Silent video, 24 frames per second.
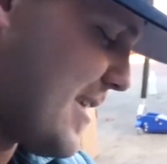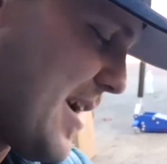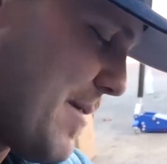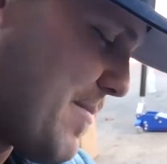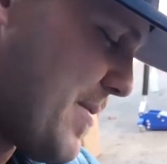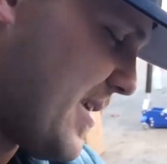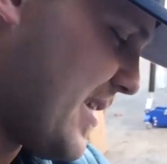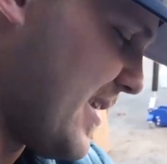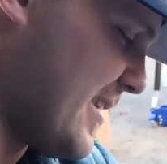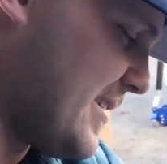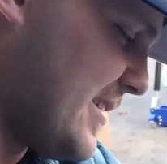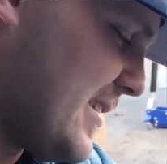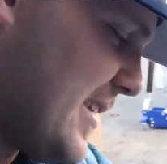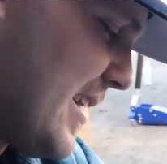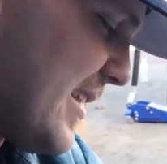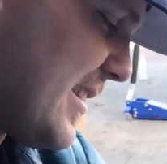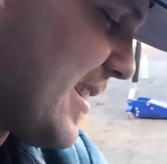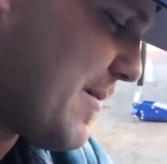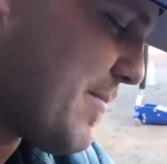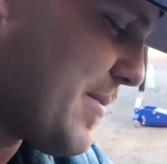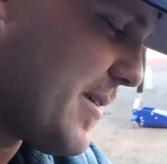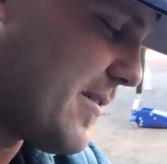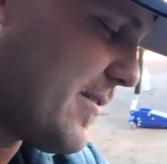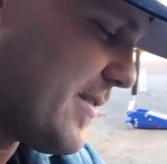I mean, it's not
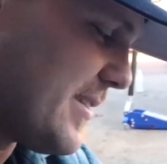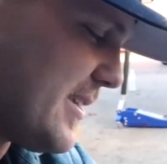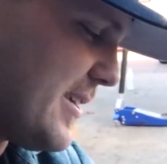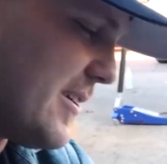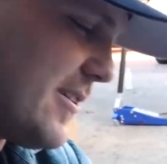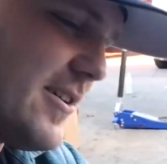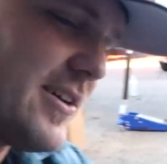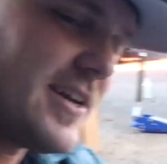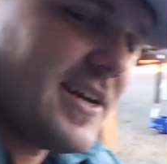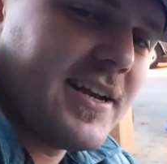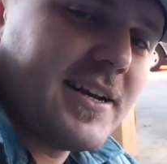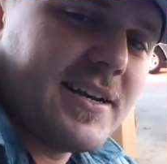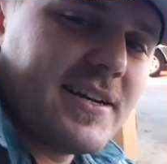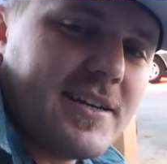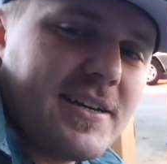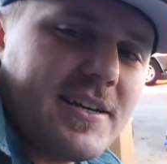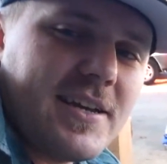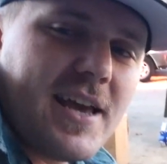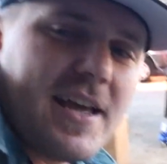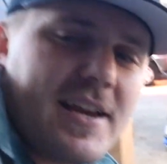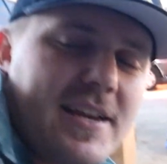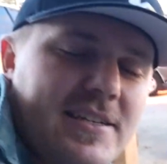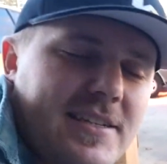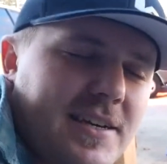that big of a deal. And
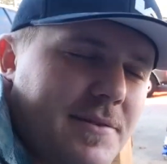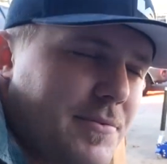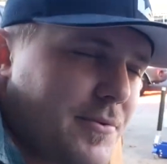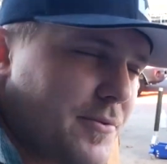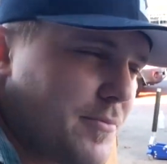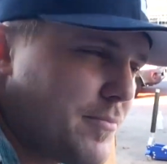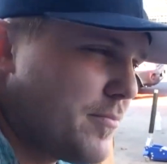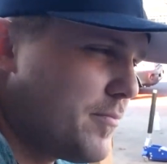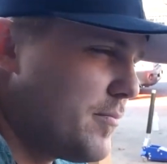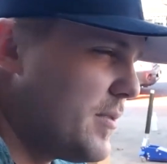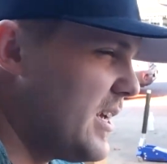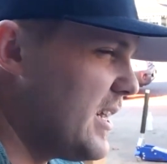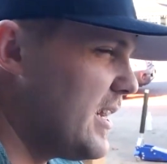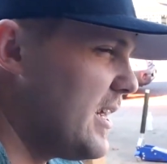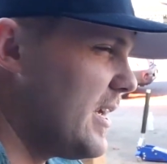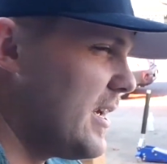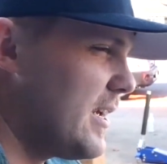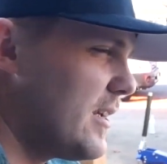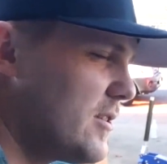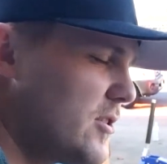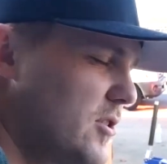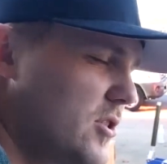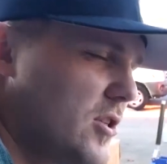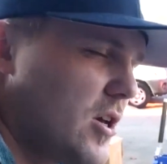anytime you're
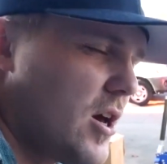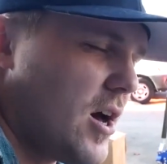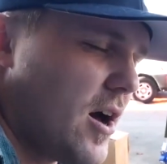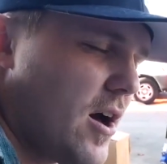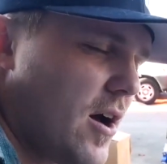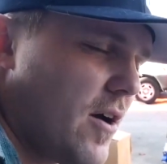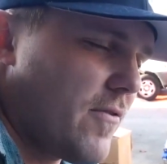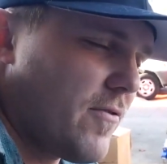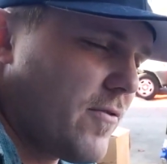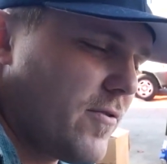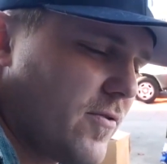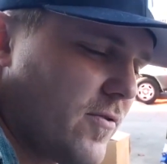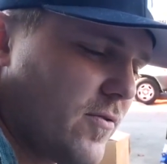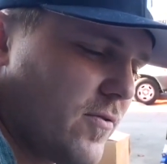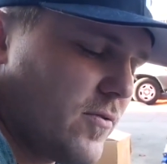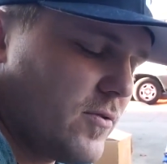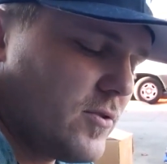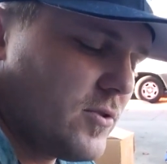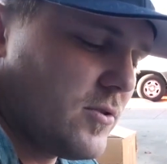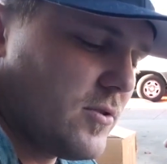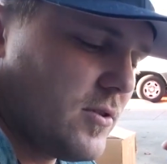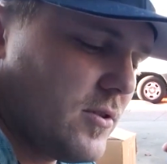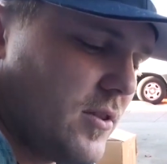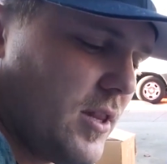meeting,
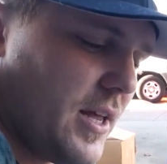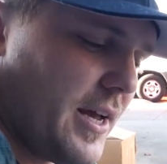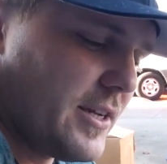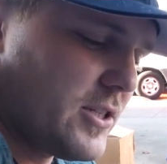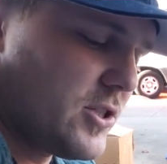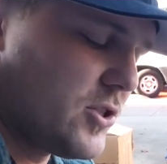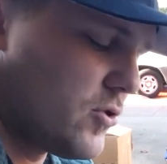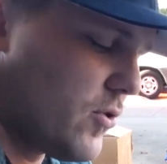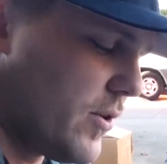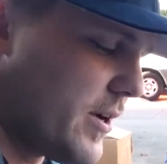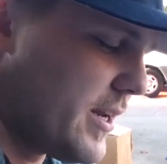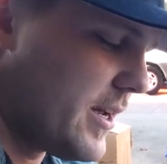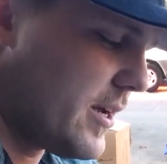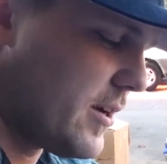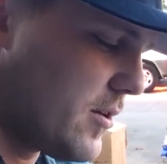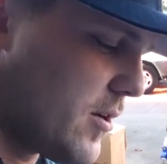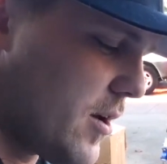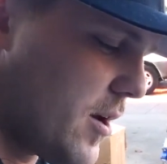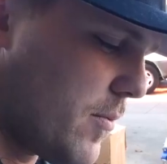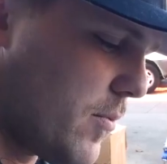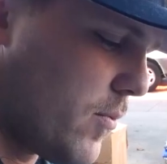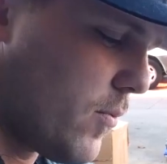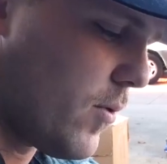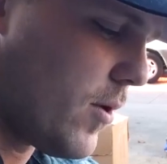like joining
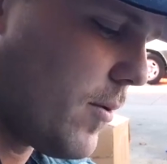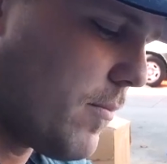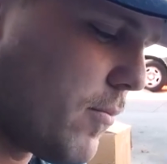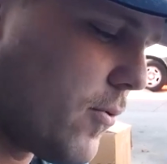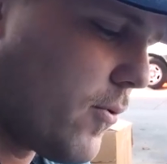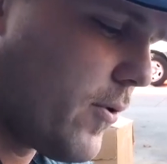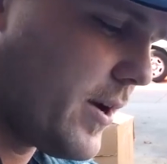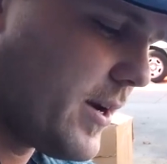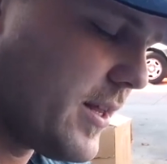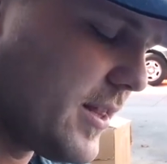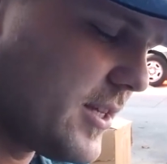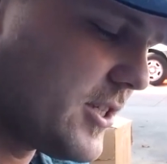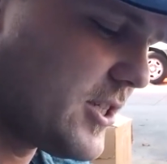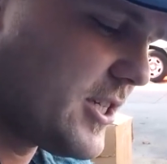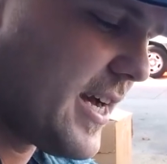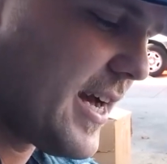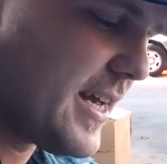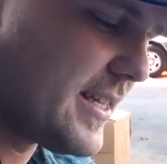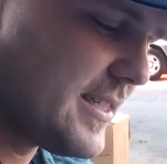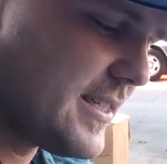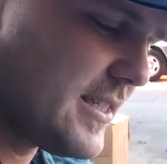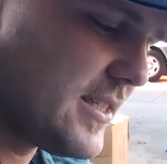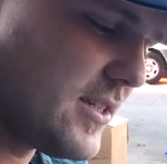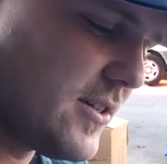one point of the
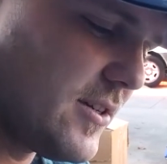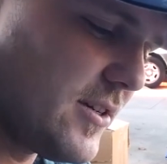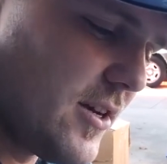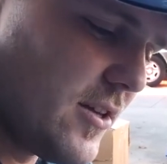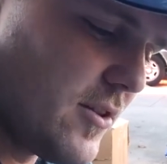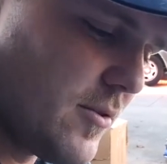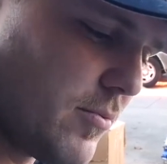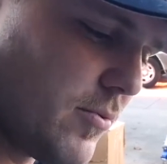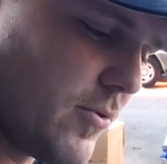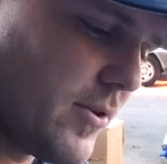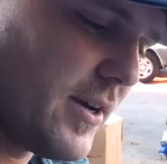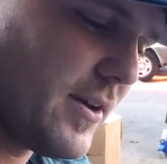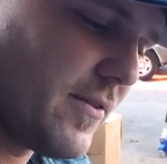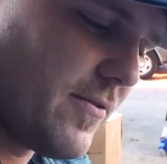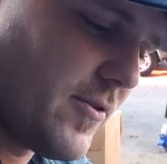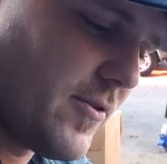chassis to another point